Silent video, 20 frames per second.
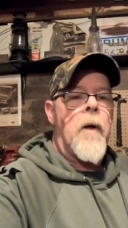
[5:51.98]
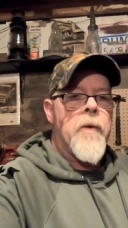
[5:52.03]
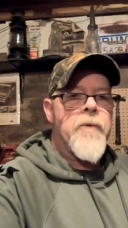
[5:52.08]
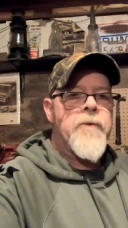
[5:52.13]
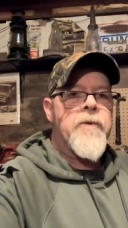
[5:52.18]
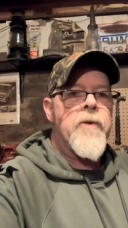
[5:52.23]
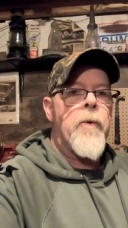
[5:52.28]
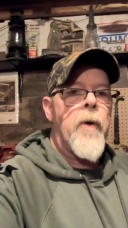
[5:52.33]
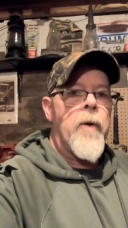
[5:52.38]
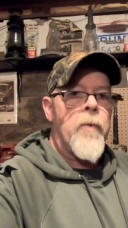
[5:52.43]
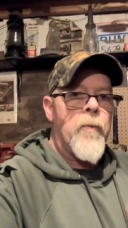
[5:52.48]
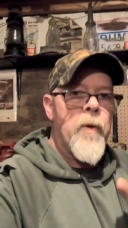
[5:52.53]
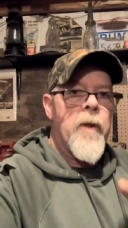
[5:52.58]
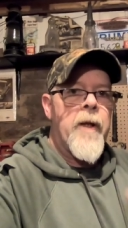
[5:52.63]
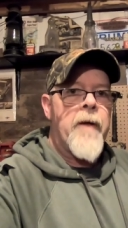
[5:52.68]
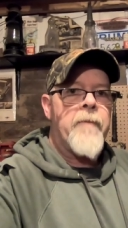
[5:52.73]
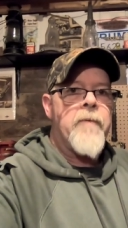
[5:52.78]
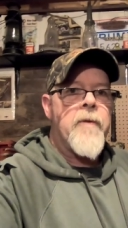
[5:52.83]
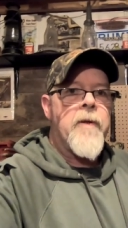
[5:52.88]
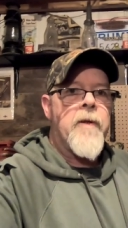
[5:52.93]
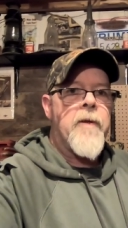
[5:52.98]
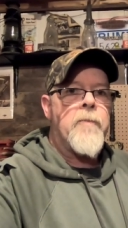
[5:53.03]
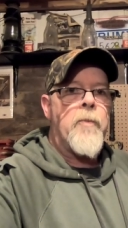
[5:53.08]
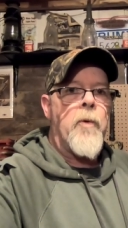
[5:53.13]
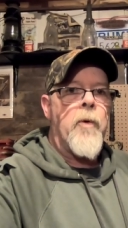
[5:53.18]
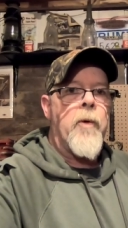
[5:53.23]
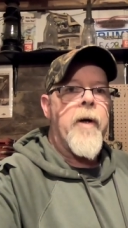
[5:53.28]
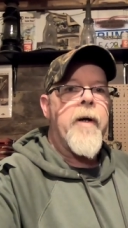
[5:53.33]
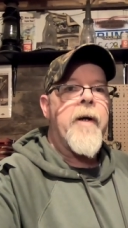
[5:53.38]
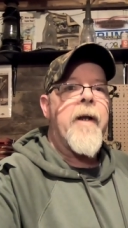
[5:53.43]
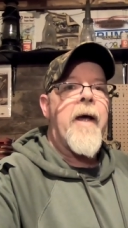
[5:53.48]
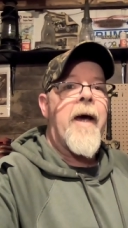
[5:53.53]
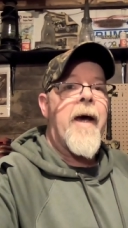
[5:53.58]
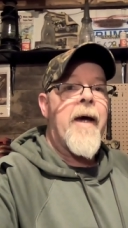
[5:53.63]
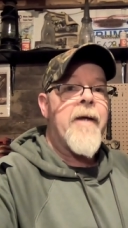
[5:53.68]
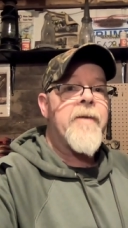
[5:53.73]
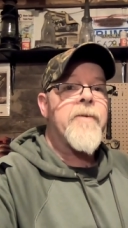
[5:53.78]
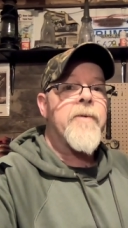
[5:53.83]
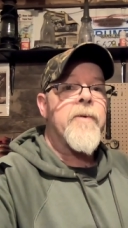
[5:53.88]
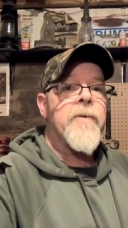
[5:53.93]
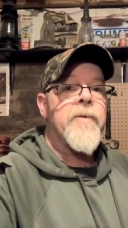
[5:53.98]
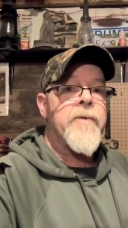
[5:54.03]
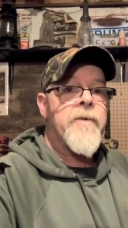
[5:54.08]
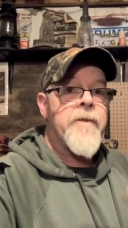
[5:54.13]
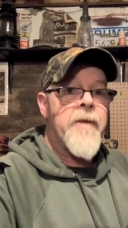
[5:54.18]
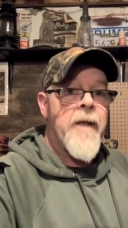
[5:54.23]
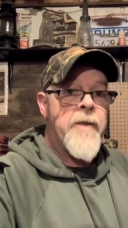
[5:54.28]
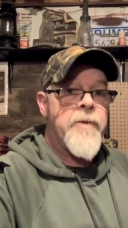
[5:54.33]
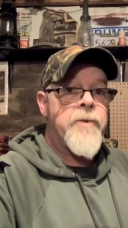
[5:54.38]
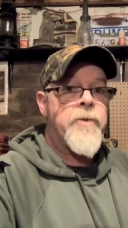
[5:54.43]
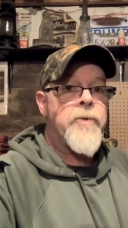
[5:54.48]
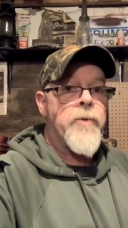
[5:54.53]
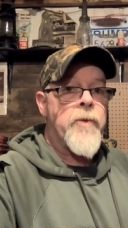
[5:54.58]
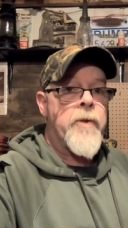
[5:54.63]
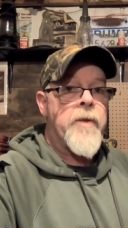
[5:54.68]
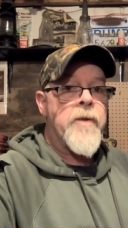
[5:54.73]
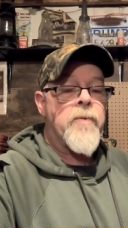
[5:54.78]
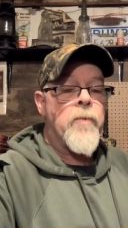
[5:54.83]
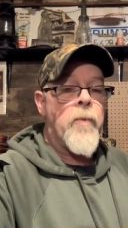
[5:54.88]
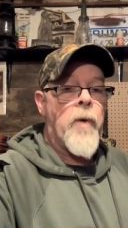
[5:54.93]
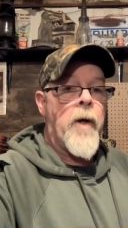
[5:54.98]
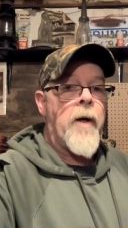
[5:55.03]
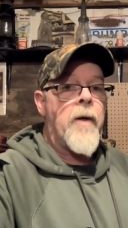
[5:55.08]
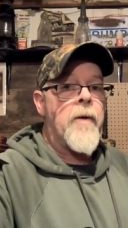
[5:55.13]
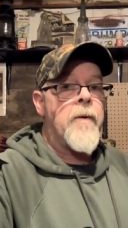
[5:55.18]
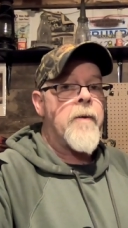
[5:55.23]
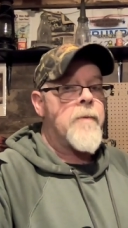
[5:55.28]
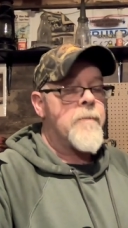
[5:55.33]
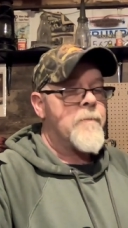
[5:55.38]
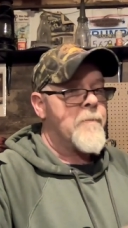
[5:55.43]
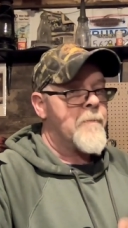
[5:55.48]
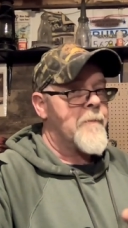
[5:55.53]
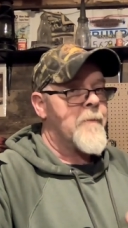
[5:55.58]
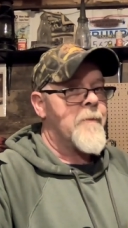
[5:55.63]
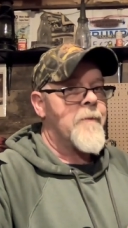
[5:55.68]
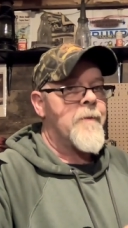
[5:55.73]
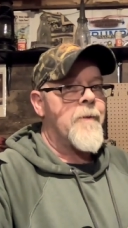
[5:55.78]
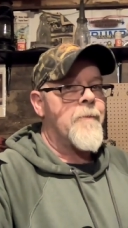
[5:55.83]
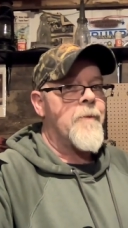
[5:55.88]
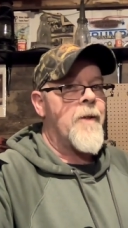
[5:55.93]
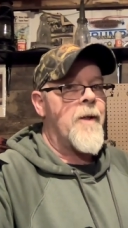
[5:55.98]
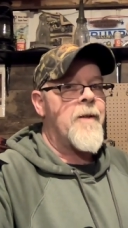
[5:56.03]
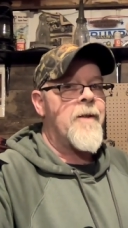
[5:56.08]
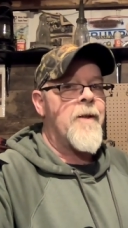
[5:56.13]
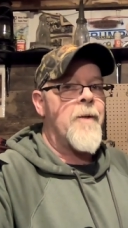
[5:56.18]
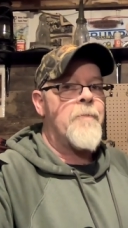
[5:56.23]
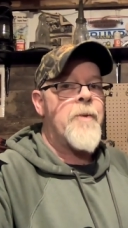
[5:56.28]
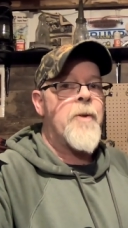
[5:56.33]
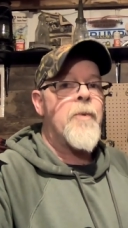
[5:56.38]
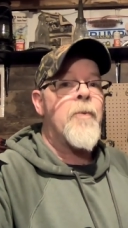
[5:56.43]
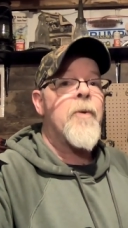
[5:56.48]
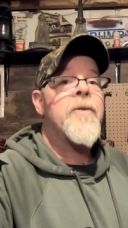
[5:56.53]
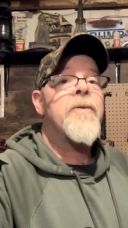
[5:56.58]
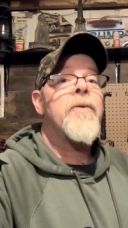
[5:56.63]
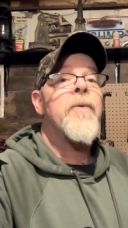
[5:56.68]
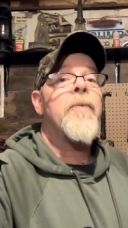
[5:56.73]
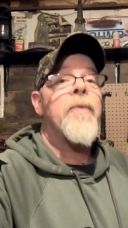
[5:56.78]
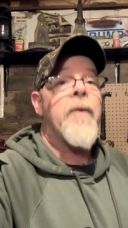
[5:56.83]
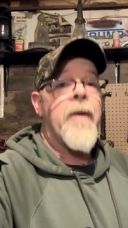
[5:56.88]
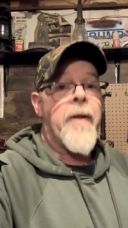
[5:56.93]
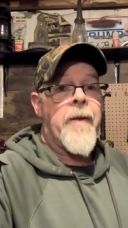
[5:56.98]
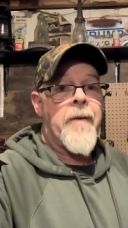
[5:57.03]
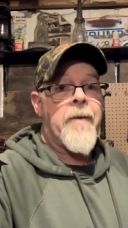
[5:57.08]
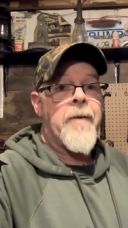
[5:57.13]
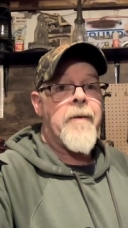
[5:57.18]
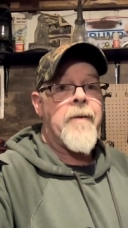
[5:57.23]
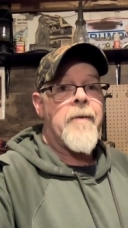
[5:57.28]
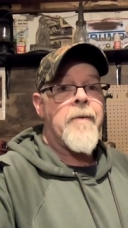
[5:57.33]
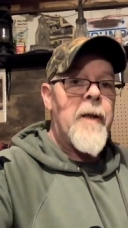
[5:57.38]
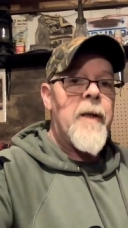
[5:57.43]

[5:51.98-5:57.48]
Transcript: Also, I will have a little more on Axel's history as well. It may not be what you think.